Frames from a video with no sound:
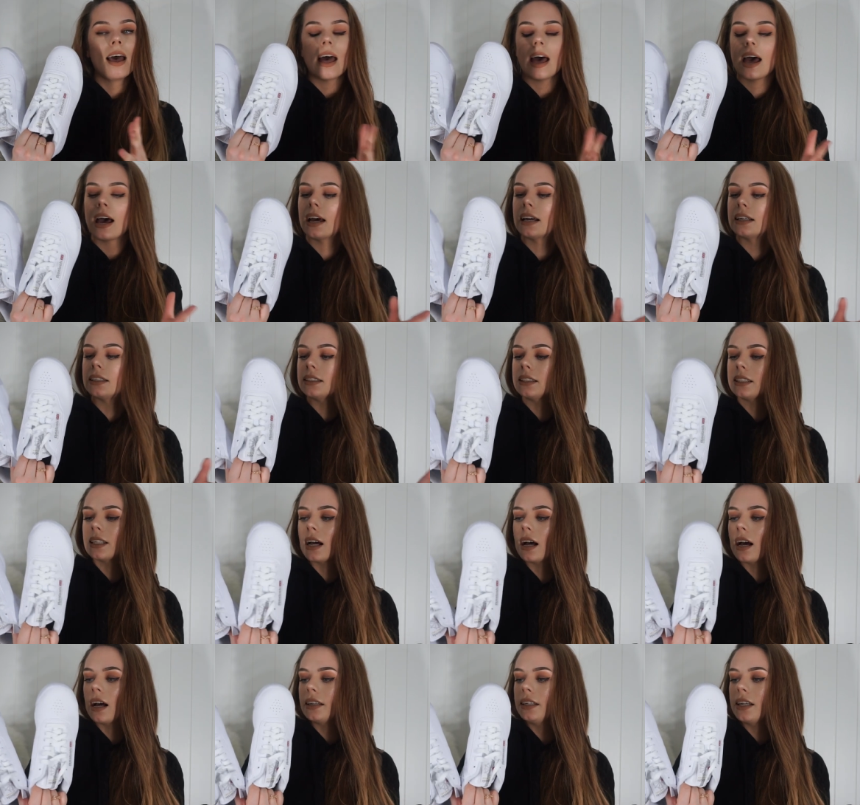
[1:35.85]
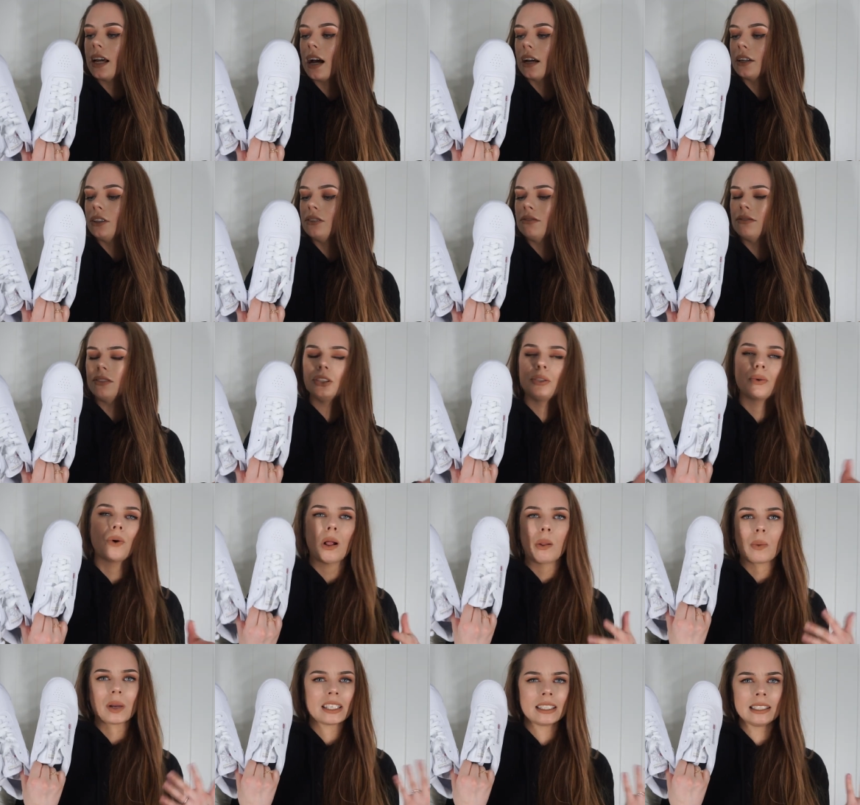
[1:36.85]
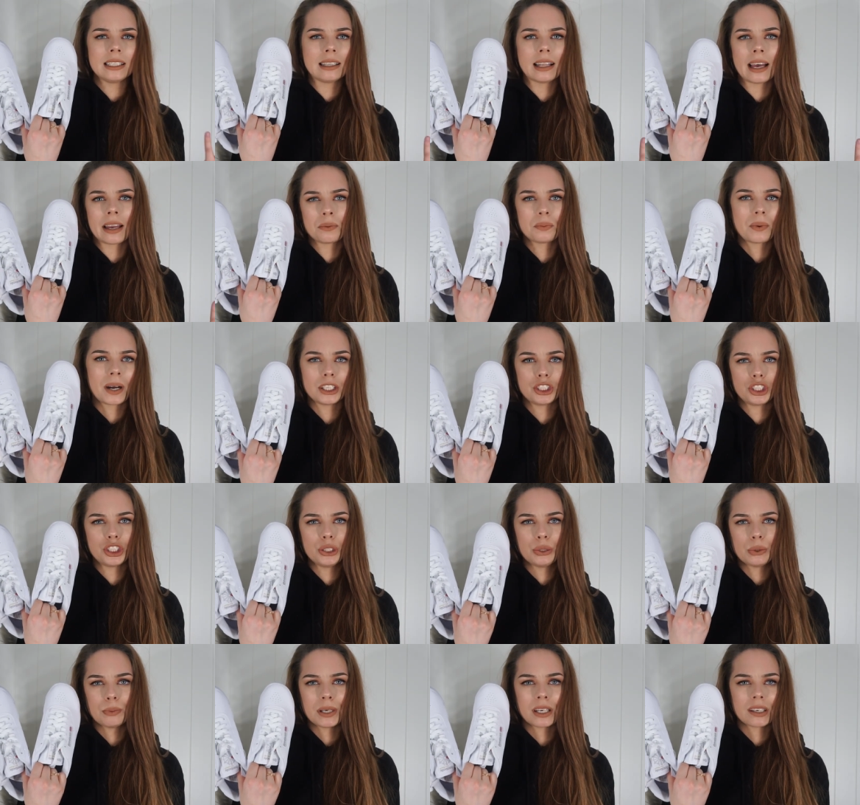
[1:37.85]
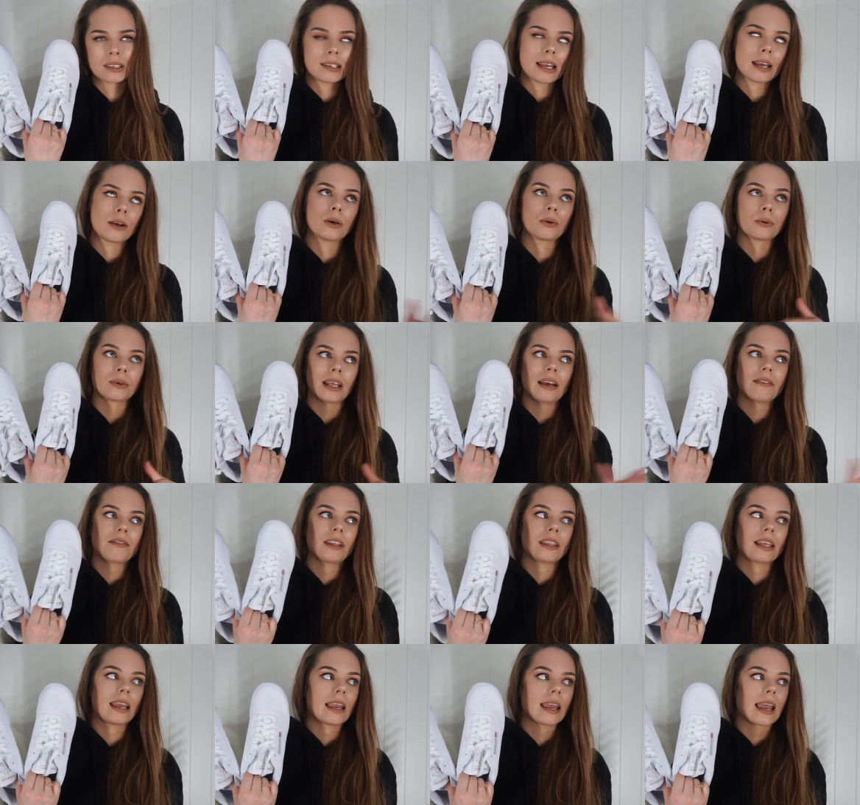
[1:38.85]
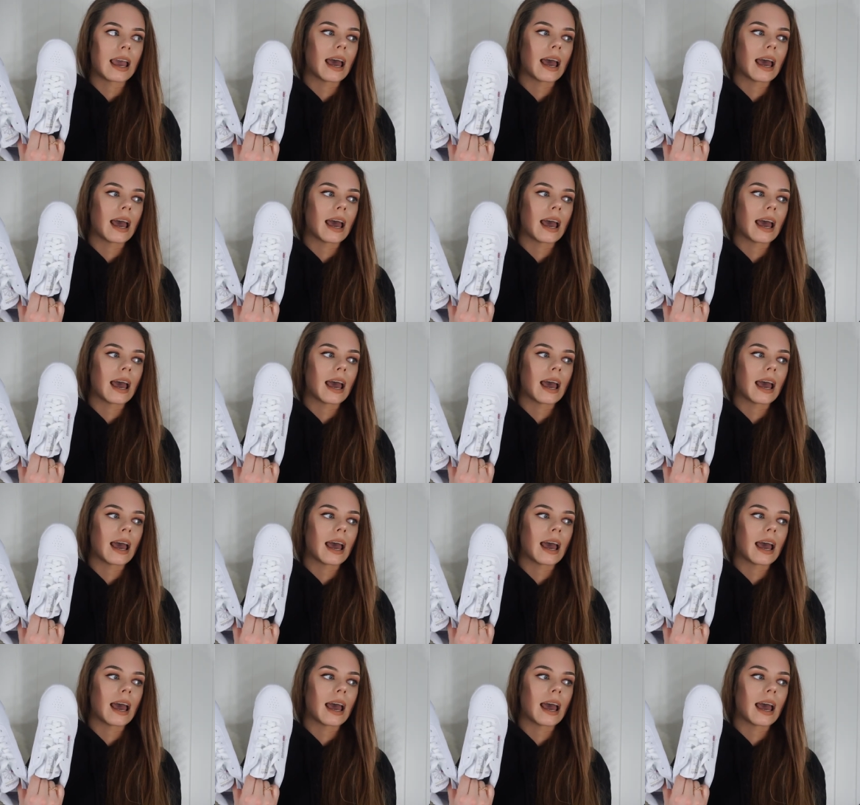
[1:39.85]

And yeah, you always need like white shoes because they go with everything.